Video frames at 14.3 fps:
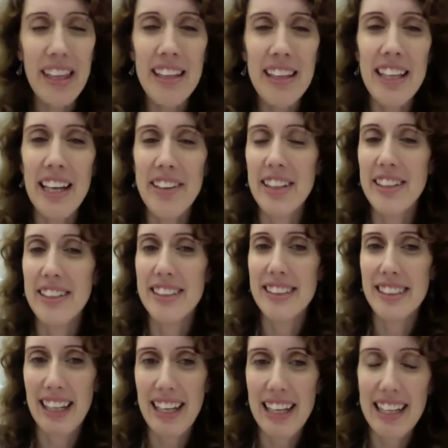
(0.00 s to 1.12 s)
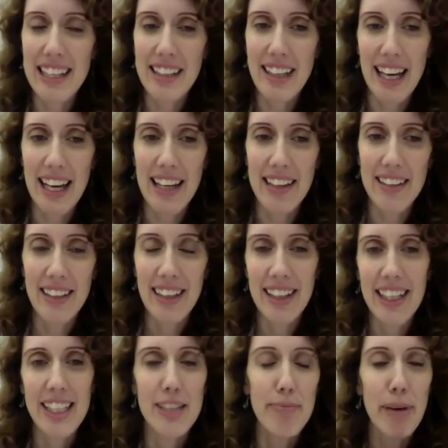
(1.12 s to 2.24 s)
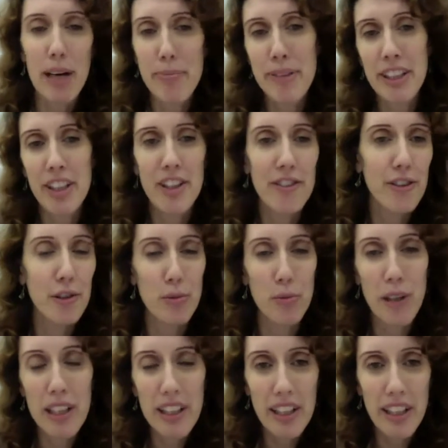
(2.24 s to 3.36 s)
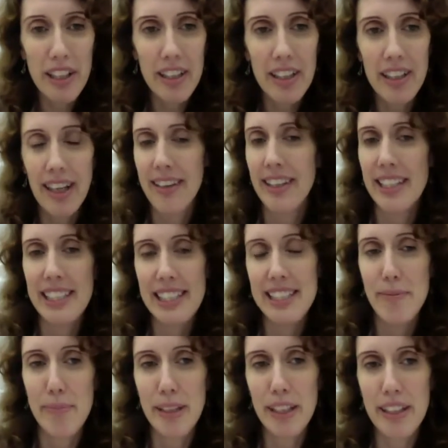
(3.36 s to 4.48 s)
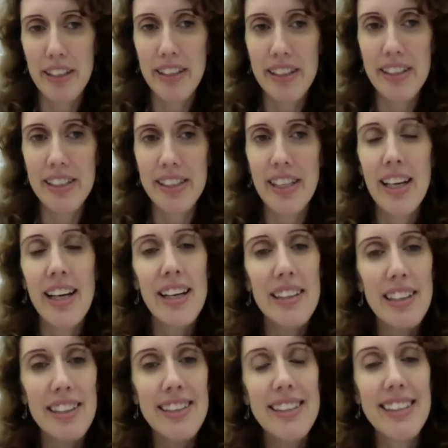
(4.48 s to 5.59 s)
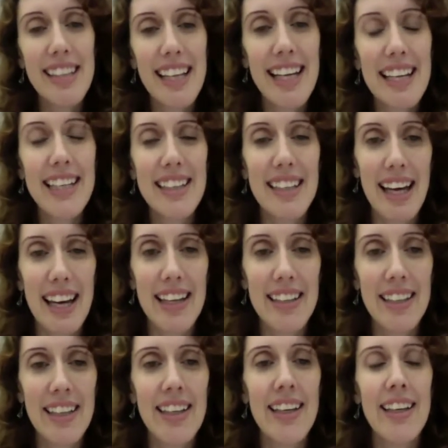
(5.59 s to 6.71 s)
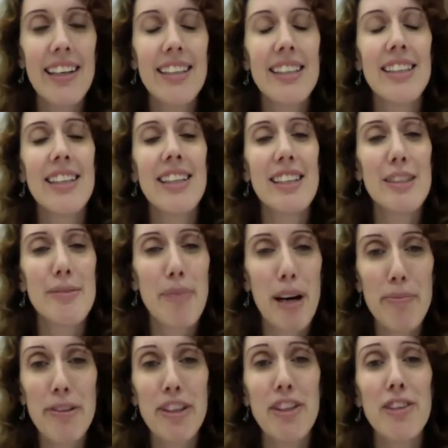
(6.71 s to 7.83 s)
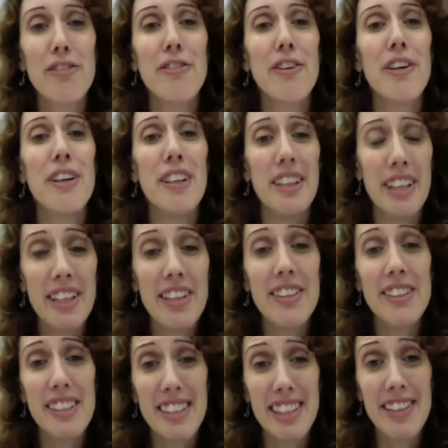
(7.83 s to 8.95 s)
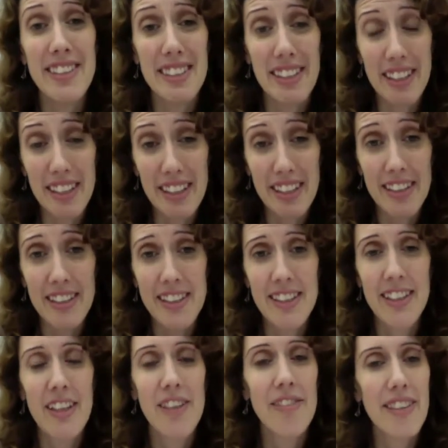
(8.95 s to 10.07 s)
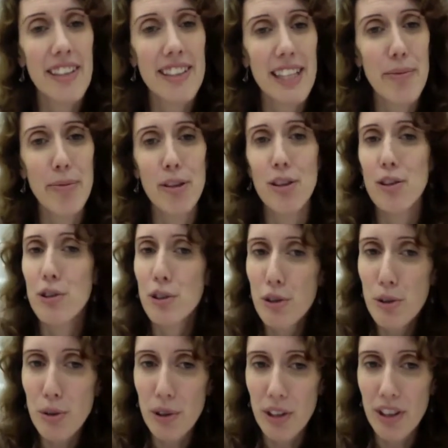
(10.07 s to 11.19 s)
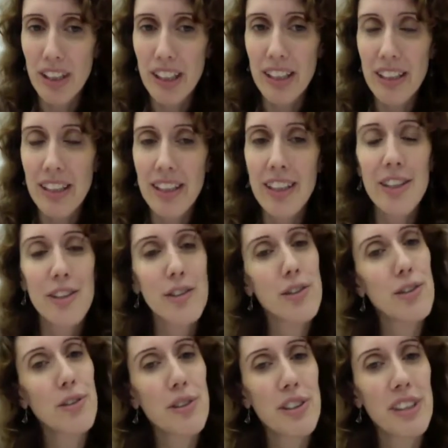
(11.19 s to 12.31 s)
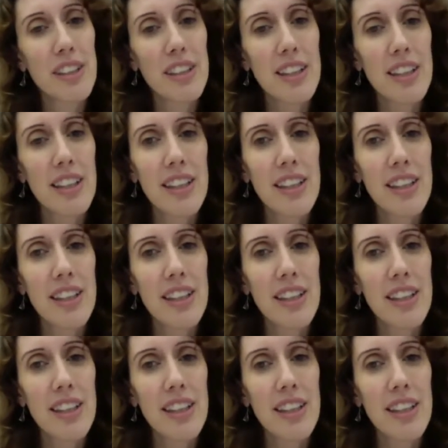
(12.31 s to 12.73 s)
Now there's slang that is popular for 1 year and then disappears. There's slang that is popular for years and years and years. For example, cool. Cool